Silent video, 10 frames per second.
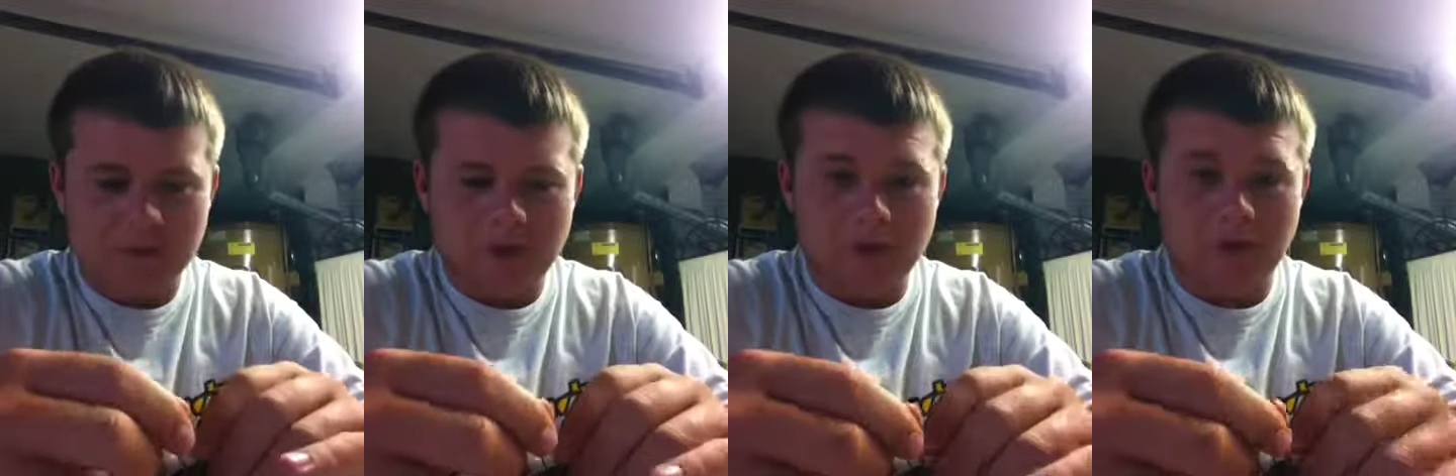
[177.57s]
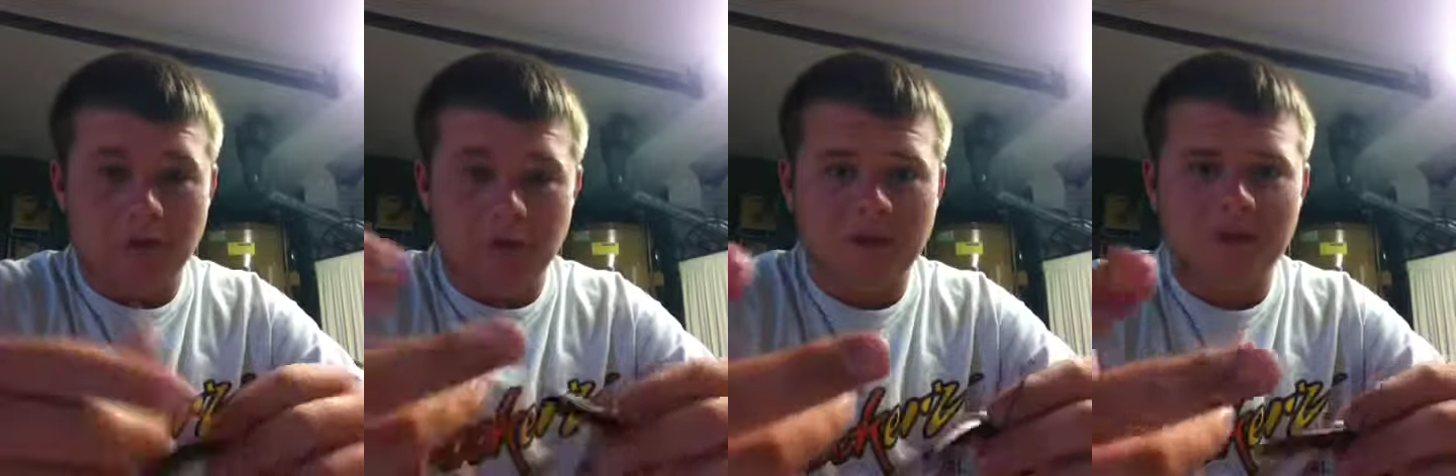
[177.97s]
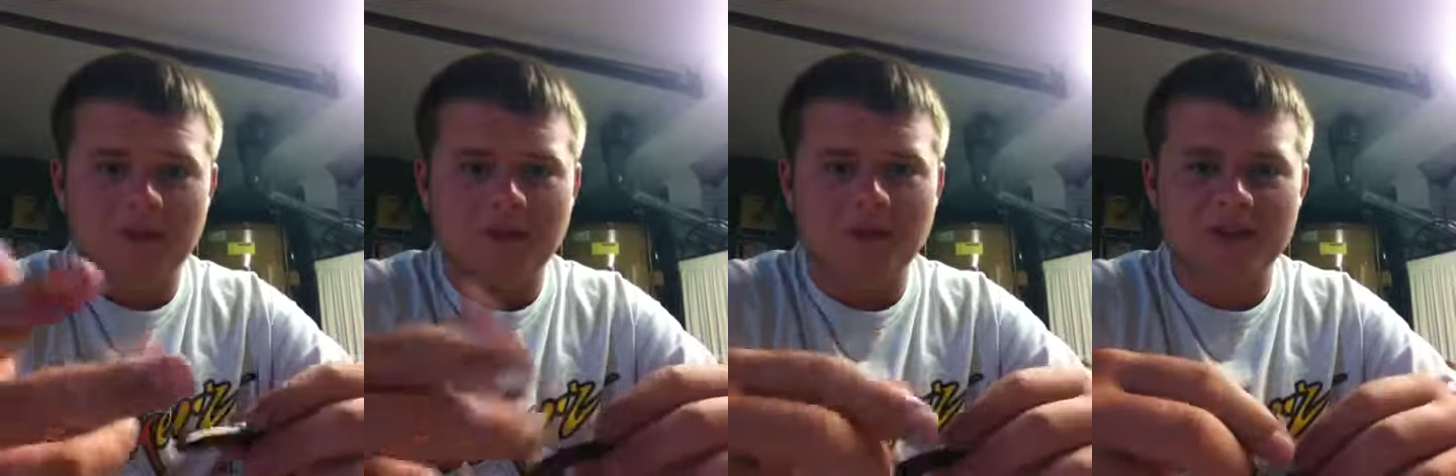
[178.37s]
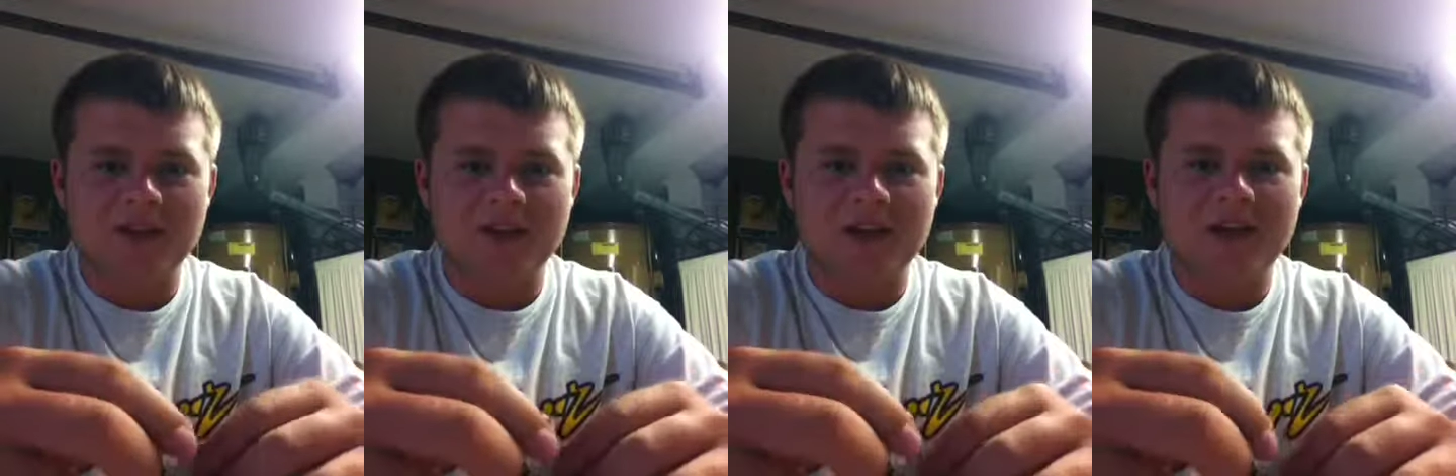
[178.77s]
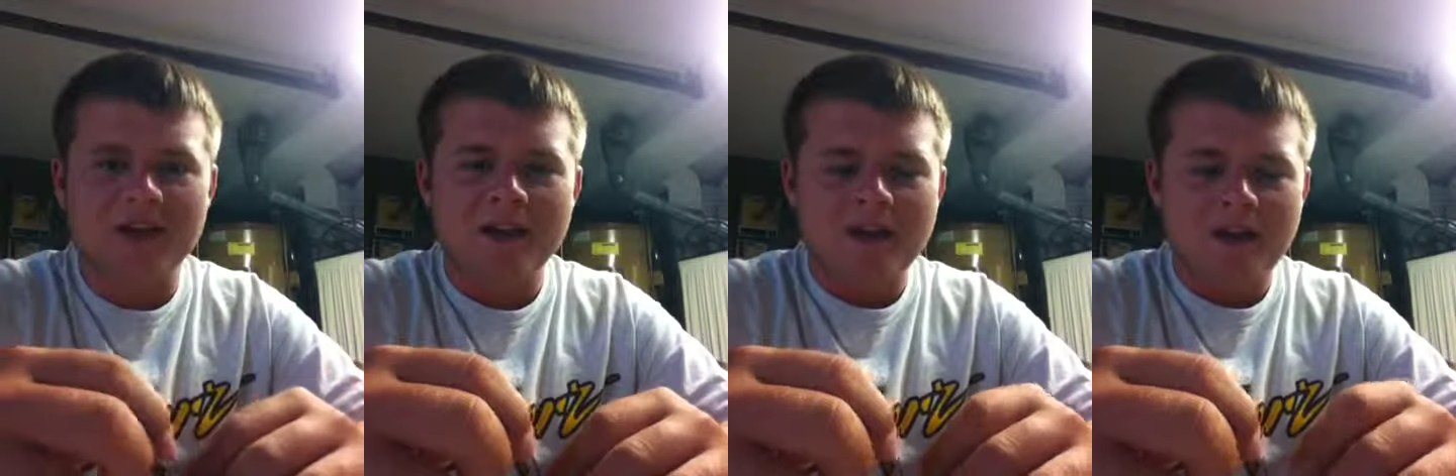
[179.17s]
the big fish that
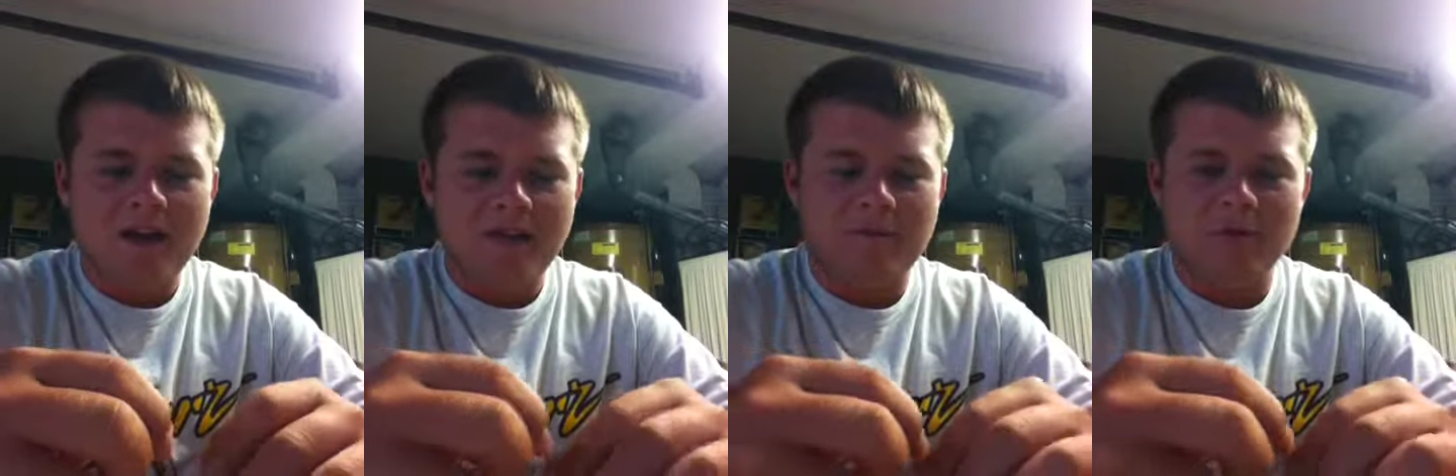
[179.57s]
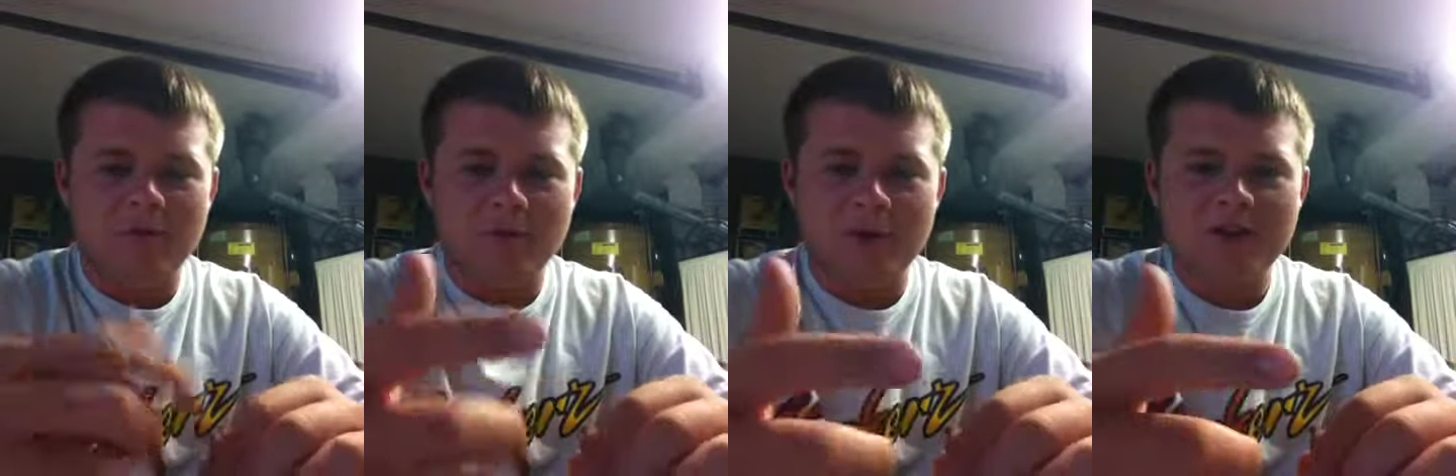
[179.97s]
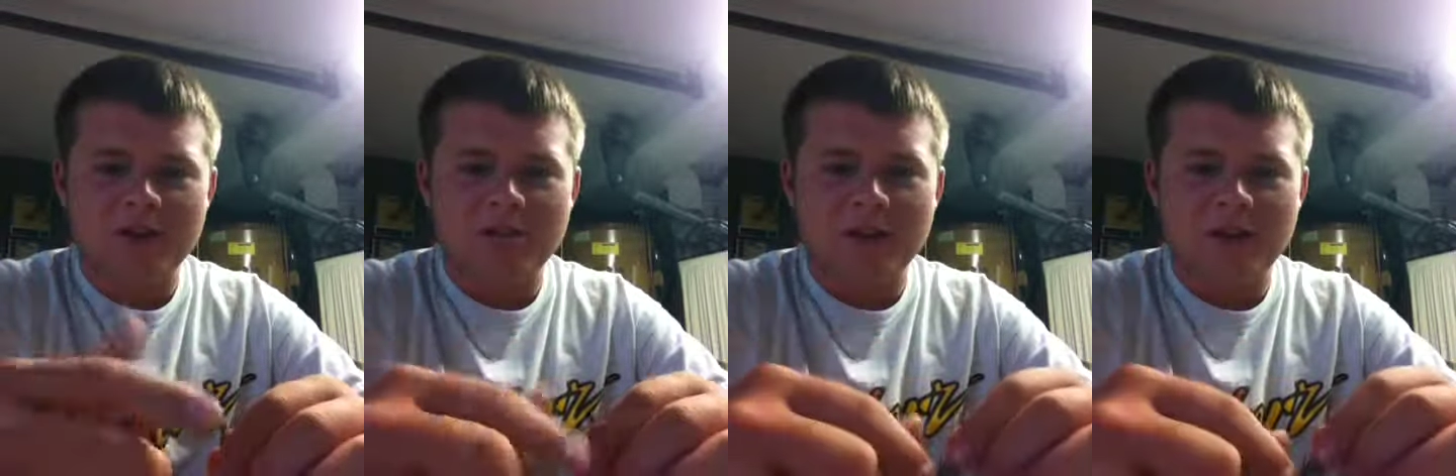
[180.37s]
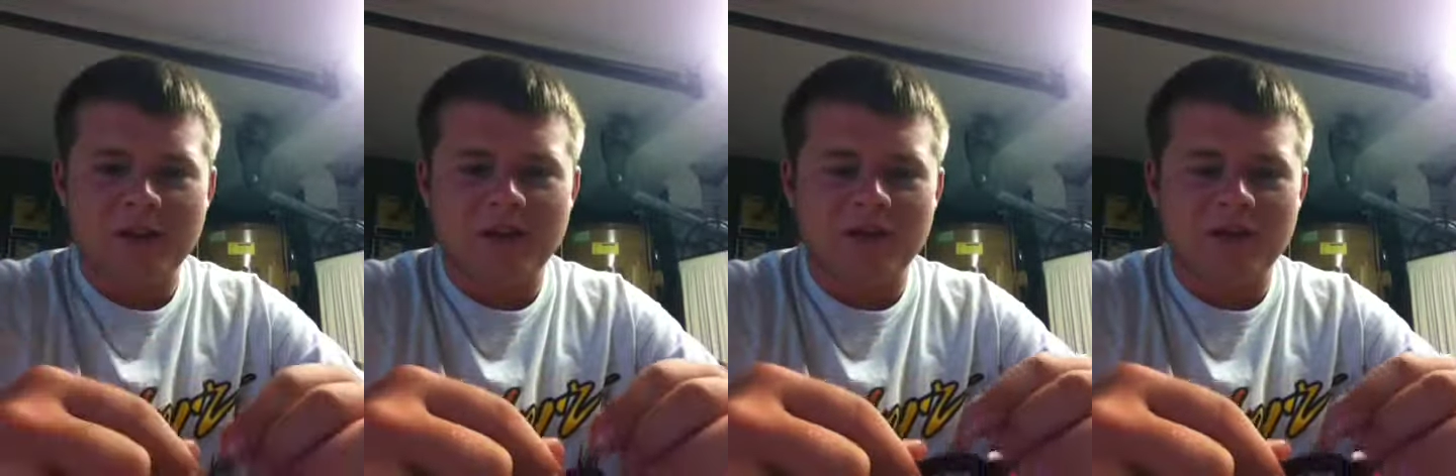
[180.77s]
have been pressured by the other